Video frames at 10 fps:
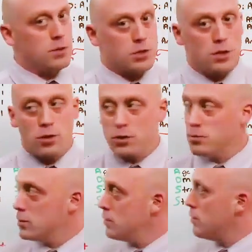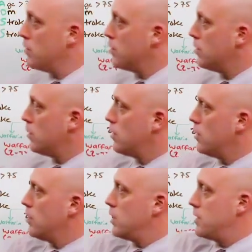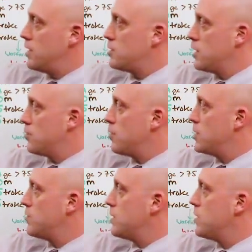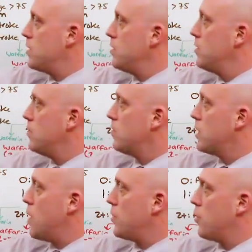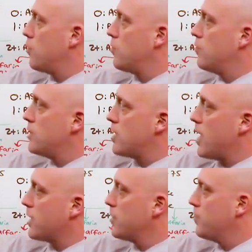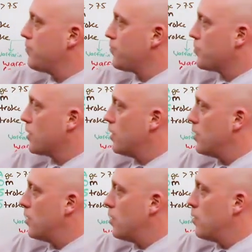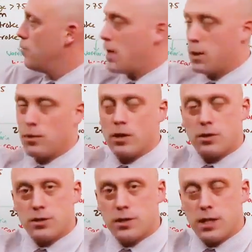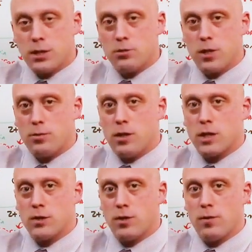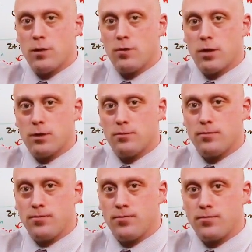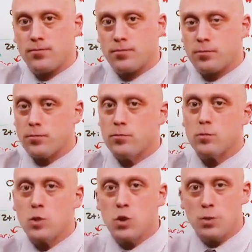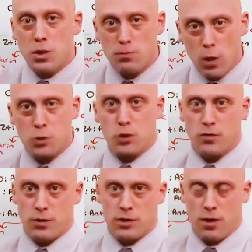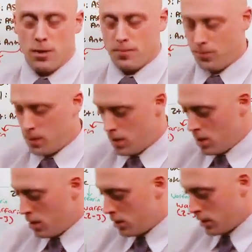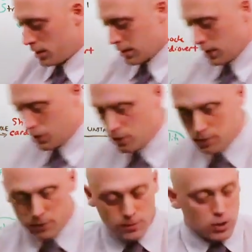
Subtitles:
for slow rhythms, adenosine for SVT, amiodarone for VTAC, beta blockers and calcium channel blockers for AFib flutter. Spend most of your time on this lecture